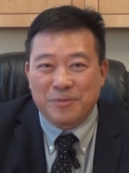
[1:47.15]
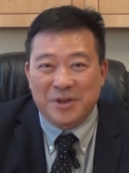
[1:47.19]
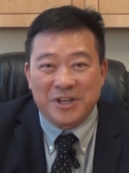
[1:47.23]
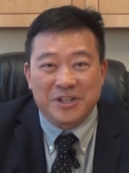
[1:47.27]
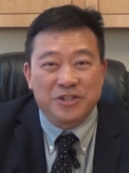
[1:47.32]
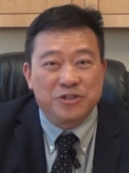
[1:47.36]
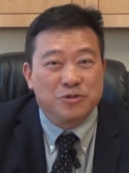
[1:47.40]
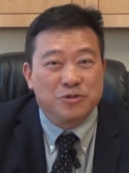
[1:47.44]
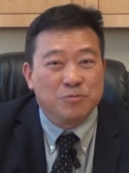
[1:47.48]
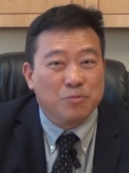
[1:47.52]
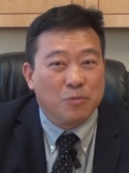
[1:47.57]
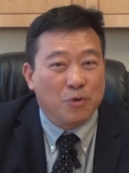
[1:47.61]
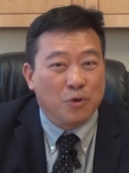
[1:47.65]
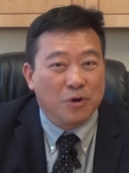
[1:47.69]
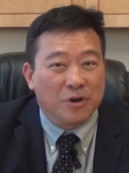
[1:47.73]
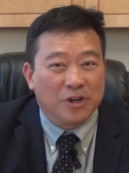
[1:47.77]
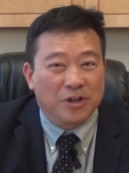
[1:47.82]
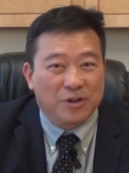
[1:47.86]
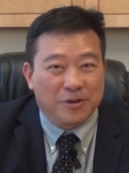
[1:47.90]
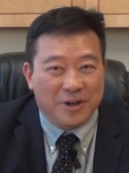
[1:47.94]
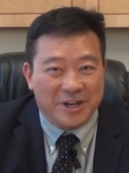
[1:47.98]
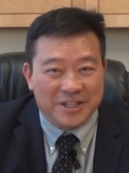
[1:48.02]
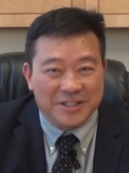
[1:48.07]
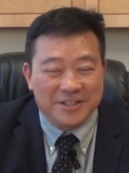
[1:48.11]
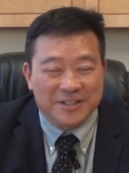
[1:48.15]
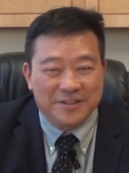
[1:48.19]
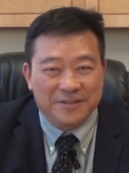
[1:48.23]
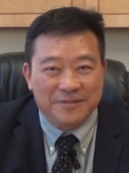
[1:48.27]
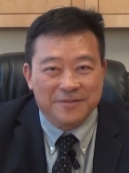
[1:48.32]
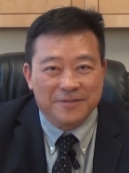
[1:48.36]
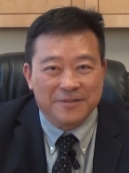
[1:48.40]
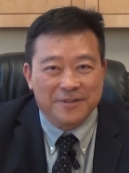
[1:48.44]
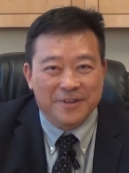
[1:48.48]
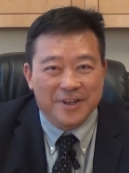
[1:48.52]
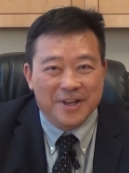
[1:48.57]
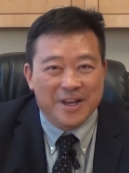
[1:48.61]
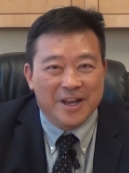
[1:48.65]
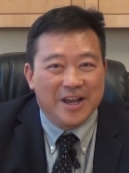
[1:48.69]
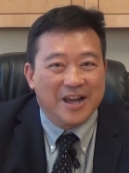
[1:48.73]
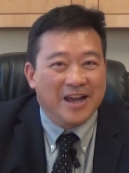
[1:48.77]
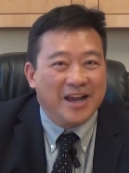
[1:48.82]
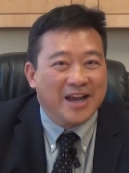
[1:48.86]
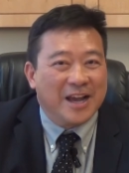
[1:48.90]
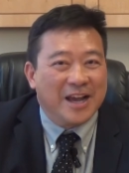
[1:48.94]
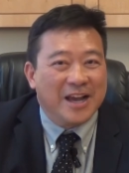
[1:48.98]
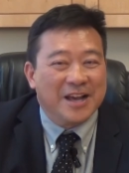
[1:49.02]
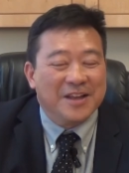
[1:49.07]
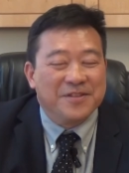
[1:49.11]
makes you more aggressive,
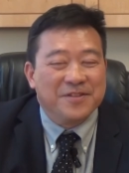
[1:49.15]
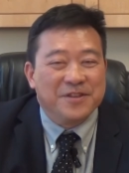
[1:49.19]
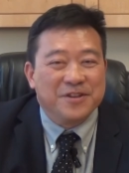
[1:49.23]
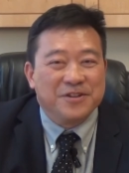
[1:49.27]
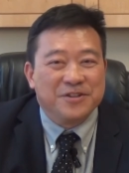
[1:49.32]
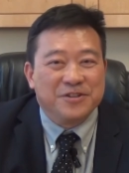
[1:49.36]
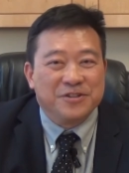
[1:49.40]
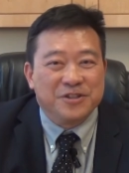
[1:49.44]
and the